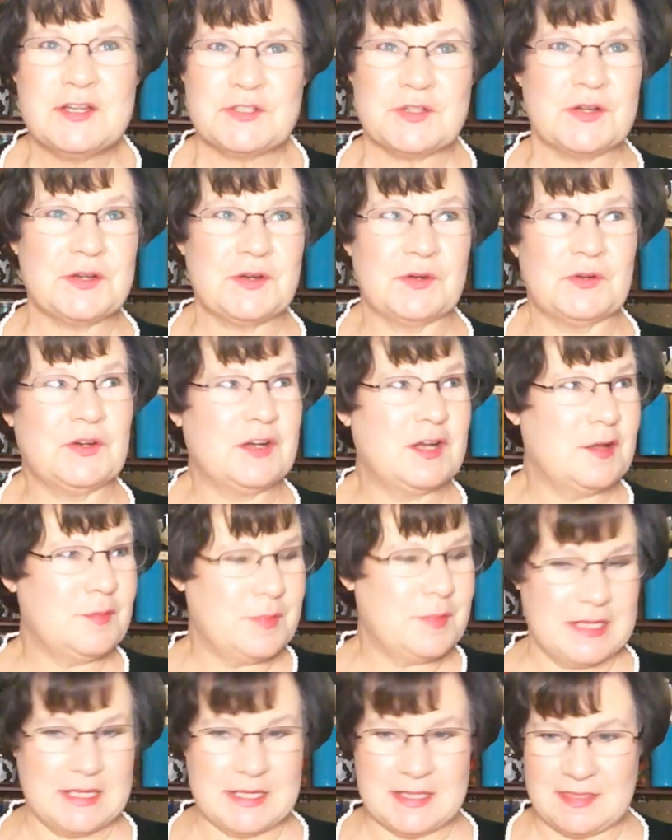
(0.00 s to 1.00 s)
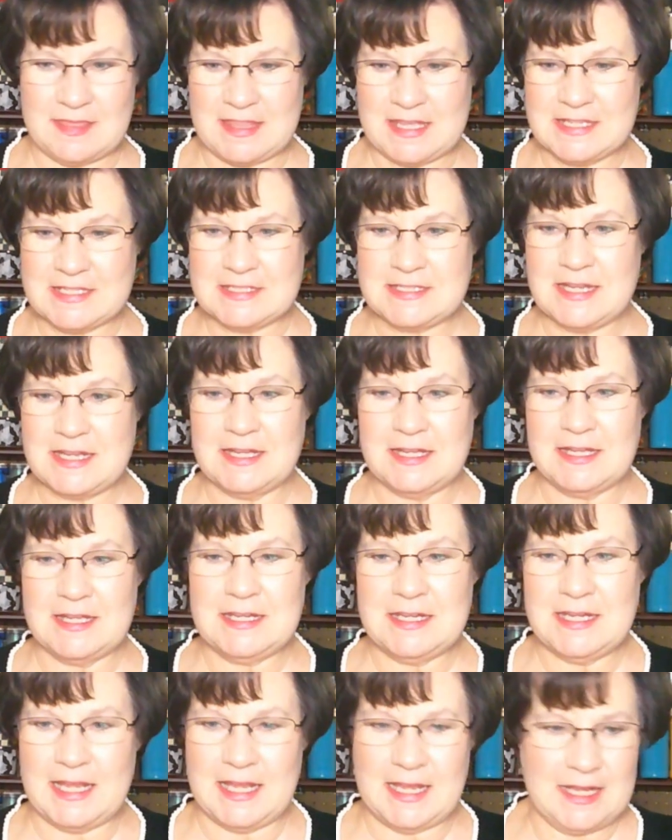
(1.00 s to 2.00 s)
trying to hurry up and get things
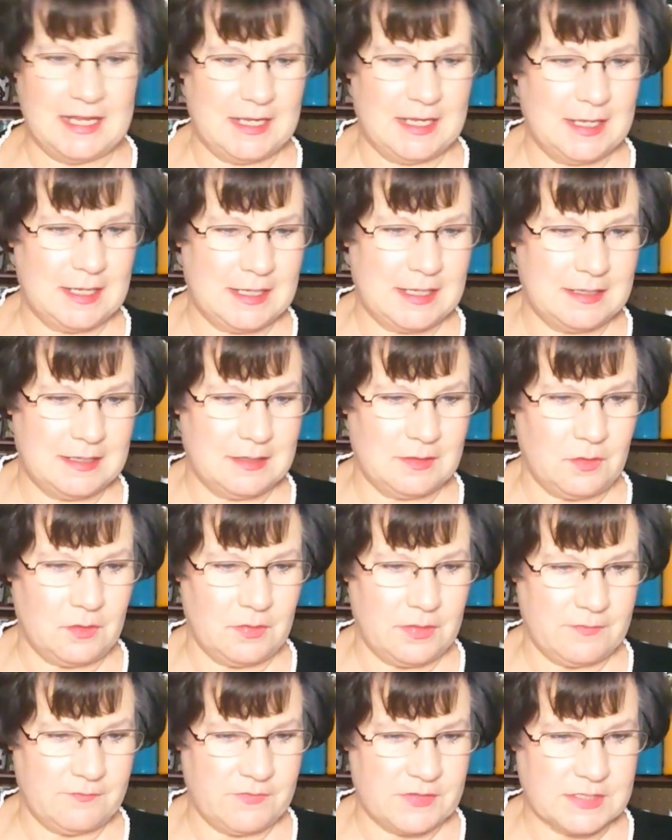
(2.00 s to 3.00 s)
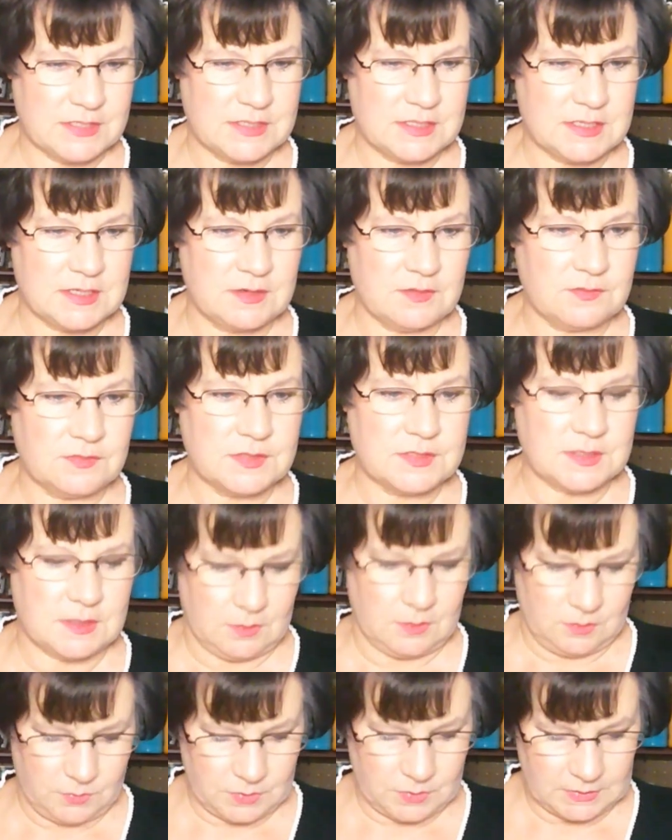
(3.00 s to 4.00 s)
done and all that fun stuff
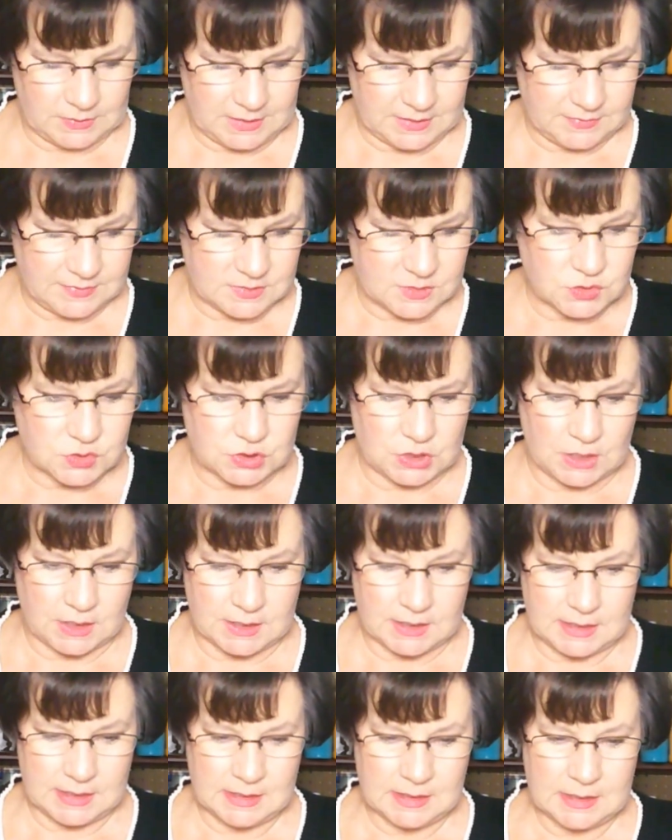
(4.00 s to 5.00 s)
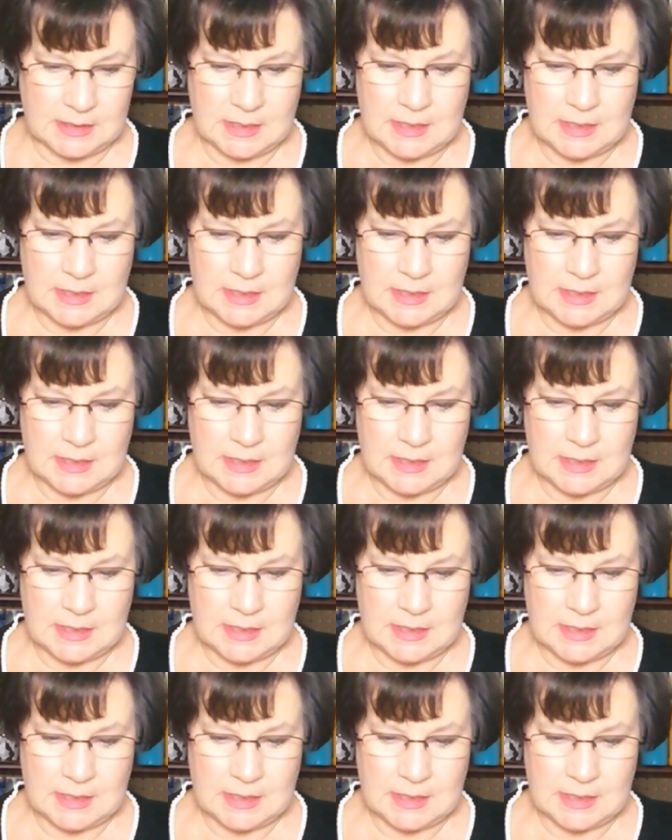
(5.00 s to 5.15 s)
so I'm gonna let this dry